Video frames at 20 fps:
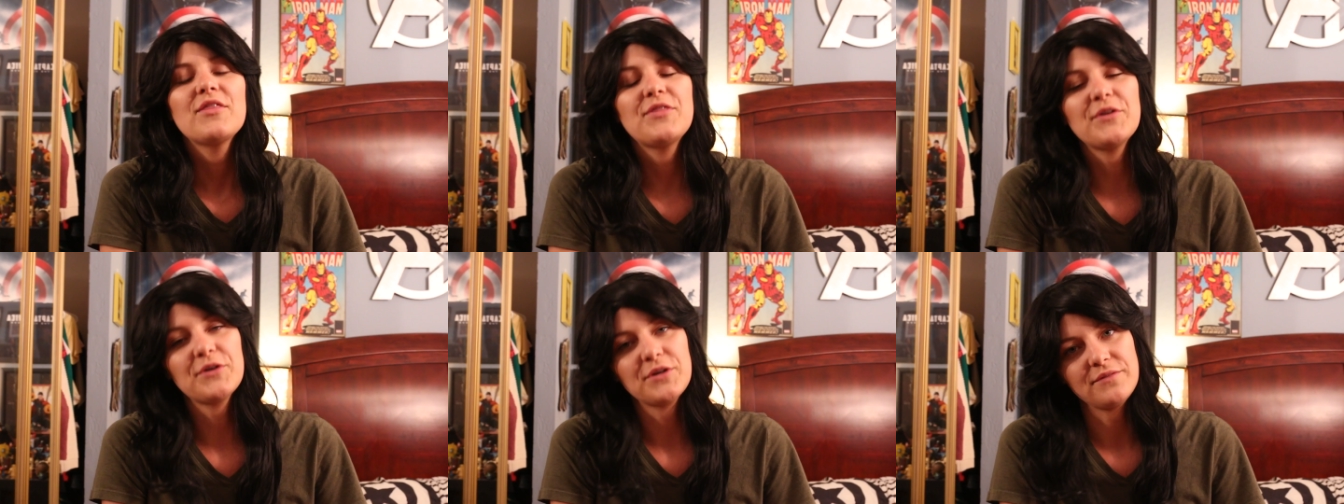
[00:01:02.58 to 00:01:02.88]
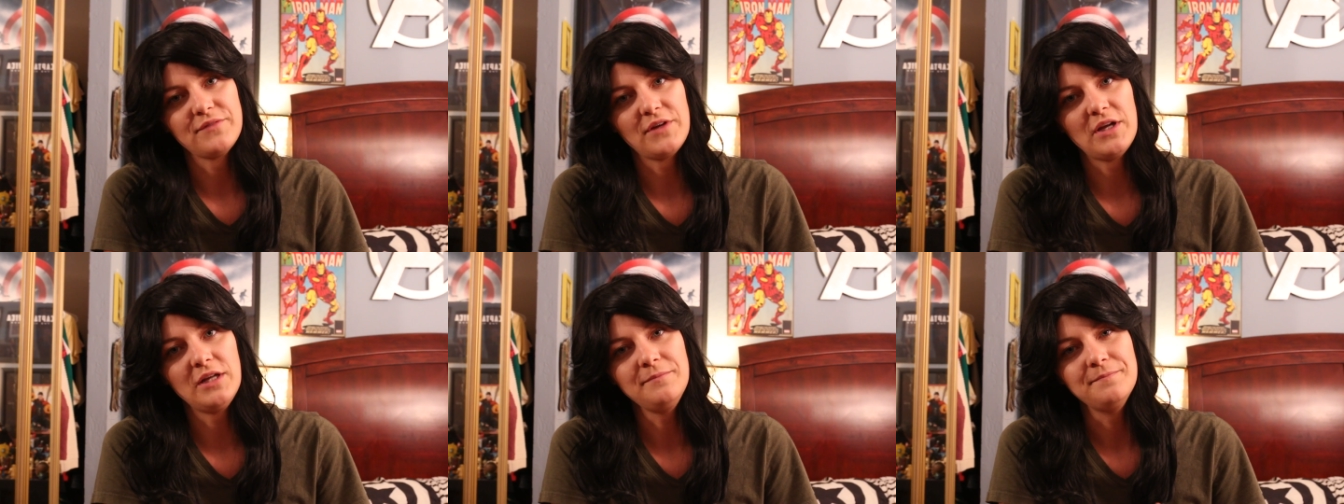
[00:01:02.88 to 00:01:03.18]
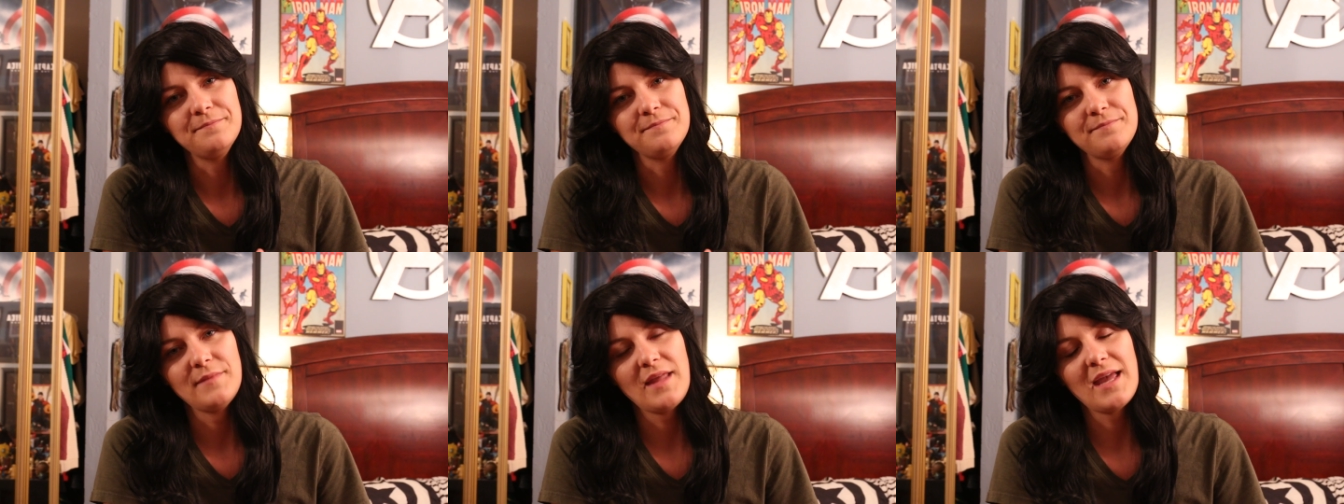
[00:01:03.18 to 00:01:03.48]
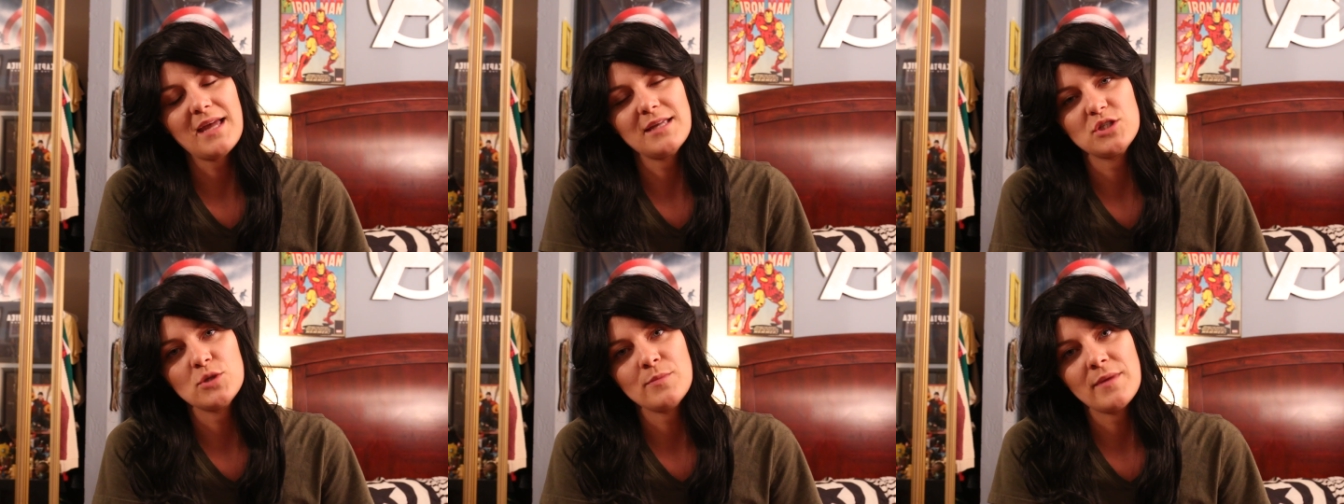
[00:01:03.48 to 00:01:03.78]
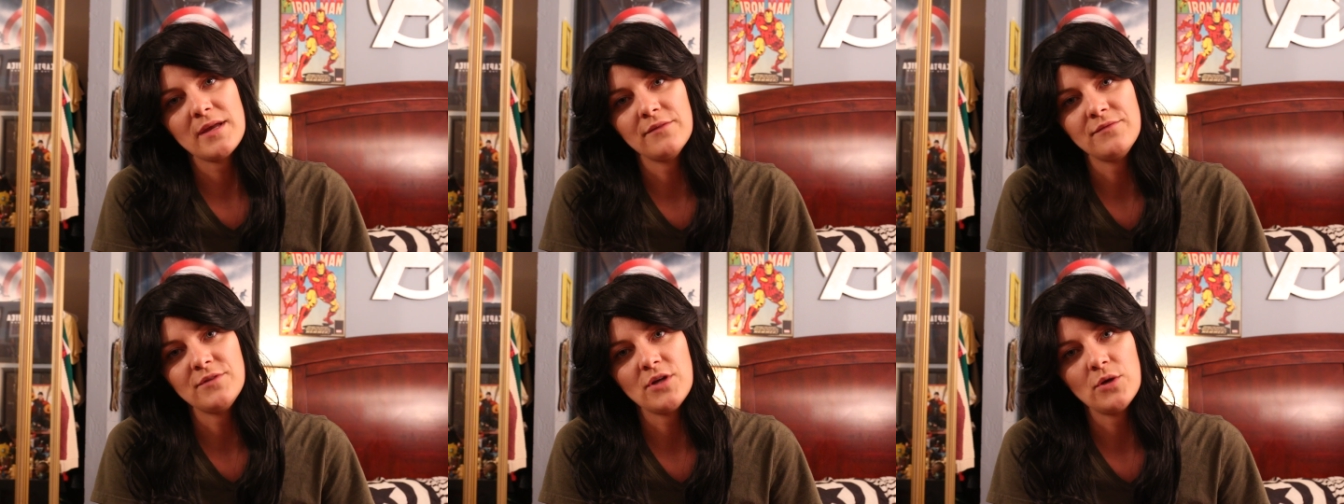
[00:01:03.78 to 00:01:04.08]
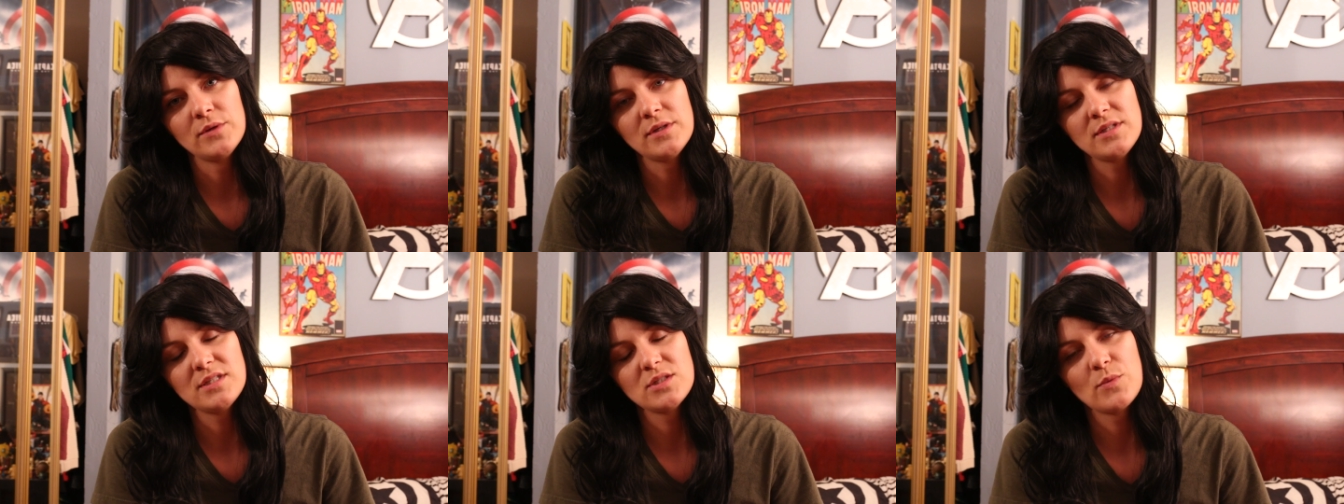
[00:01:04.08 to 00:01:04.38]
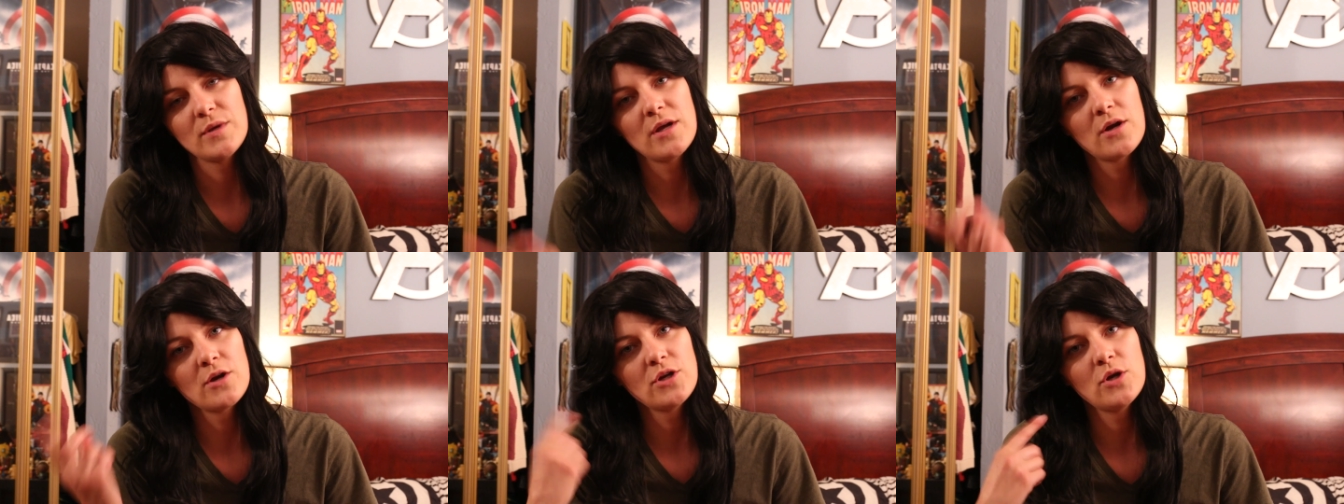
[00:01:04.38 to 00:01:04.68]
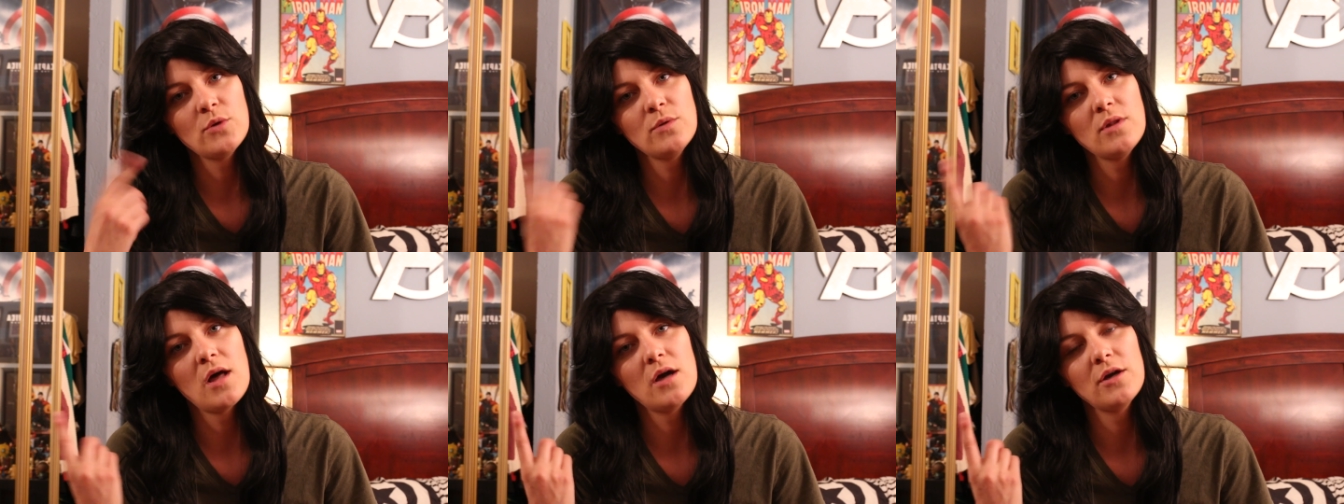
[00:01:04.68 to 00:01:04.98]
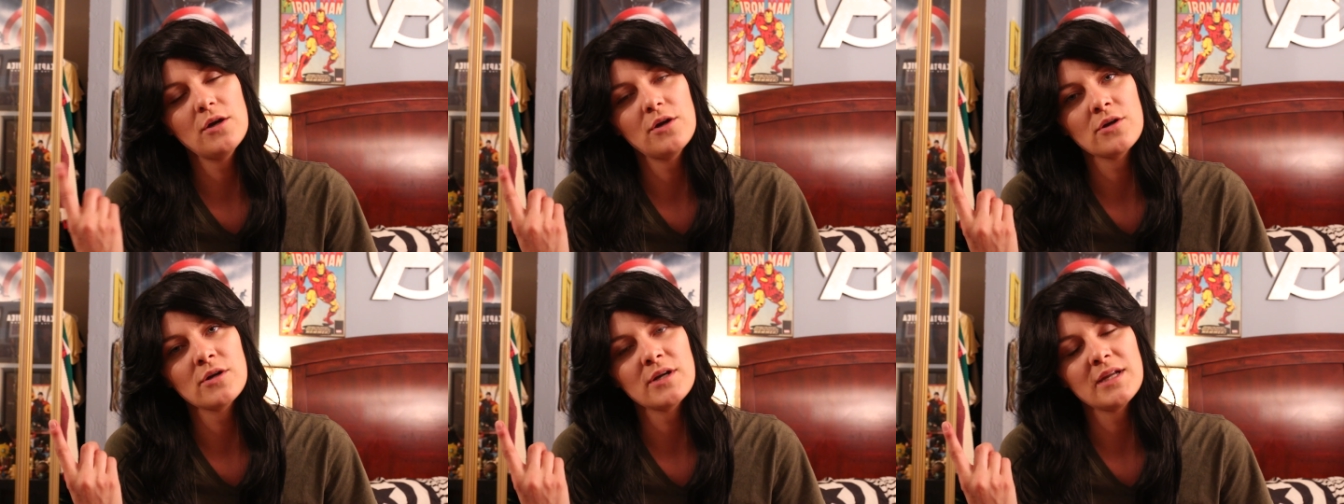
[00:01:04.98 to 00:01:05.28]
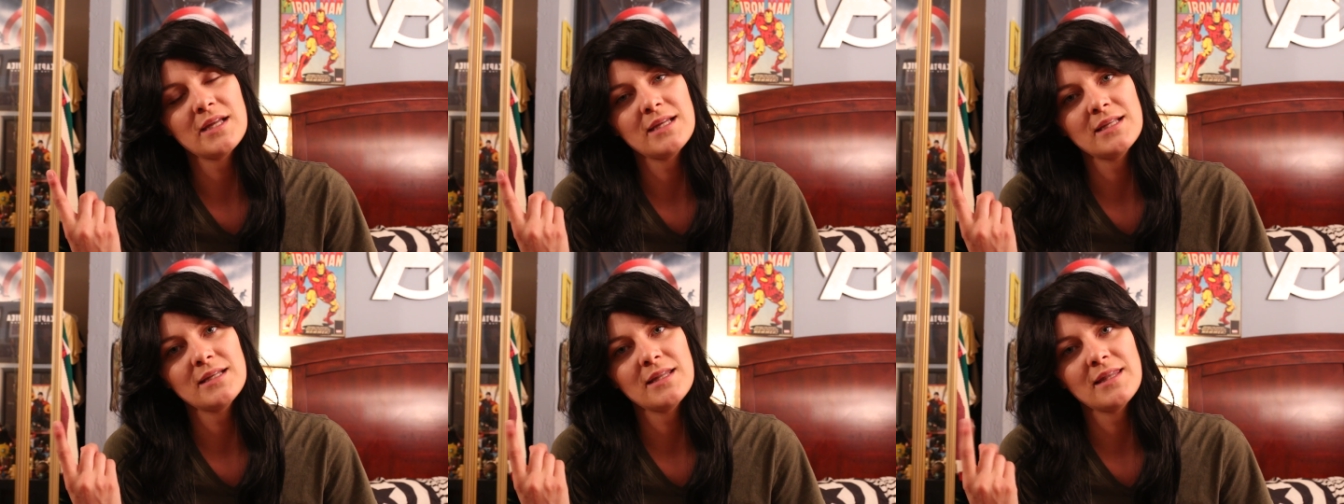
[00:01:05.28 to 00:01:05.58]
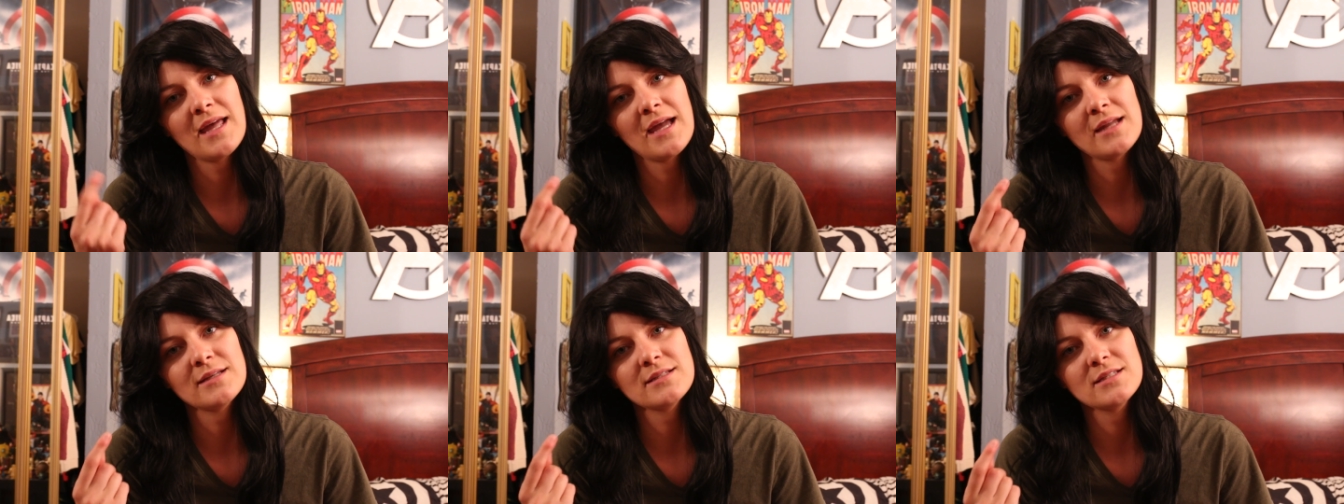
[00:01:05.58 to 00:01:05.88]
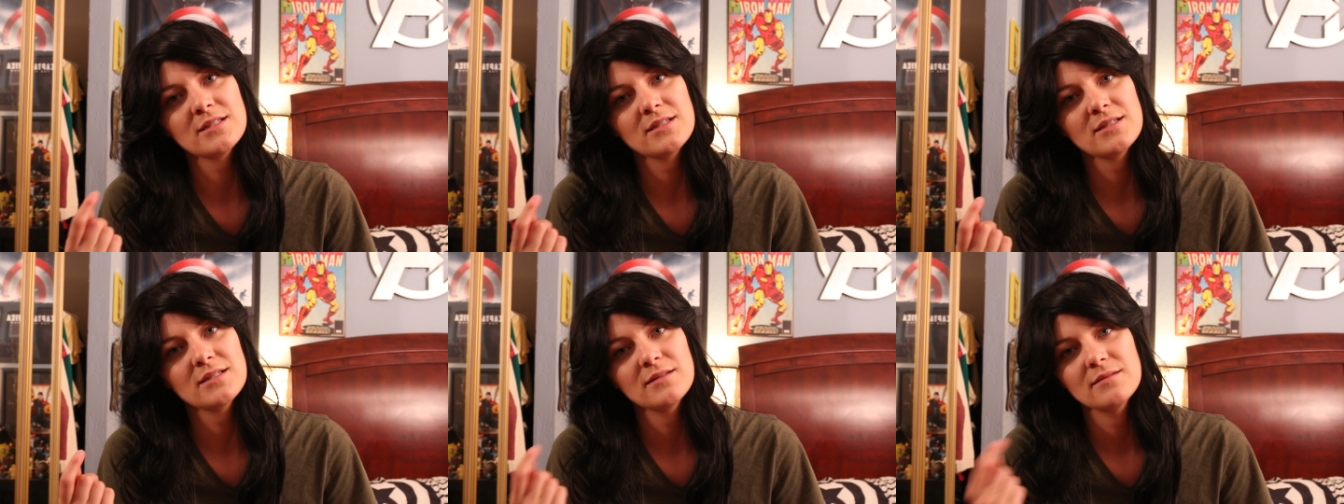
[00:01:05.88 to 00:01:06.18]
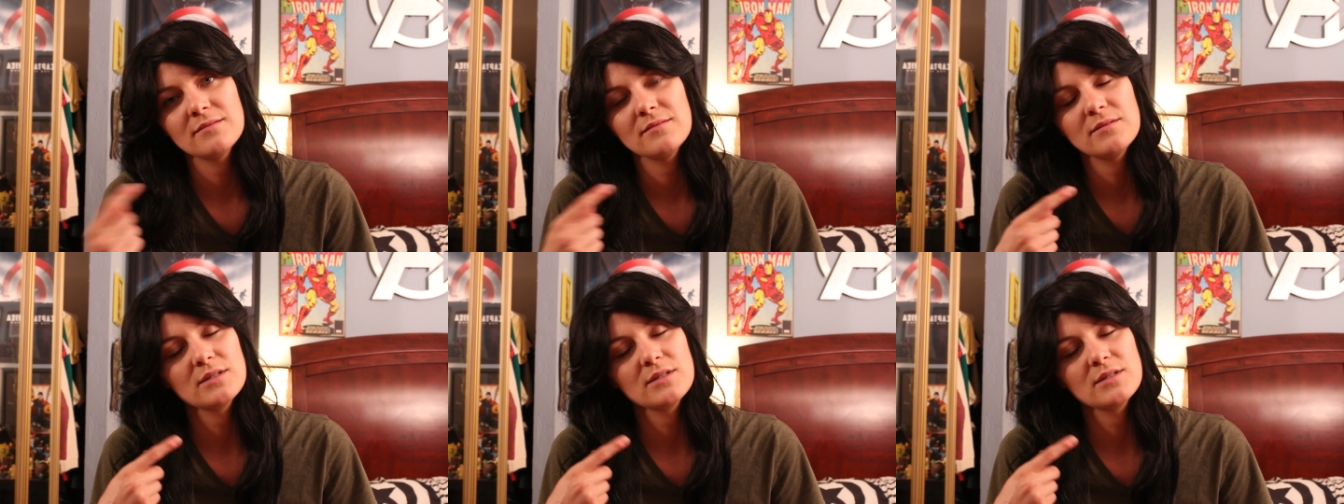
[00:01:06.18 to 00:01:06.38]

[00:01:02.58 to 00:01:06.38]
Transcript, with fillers: Third of all, as you may have noticed, we are no longer in that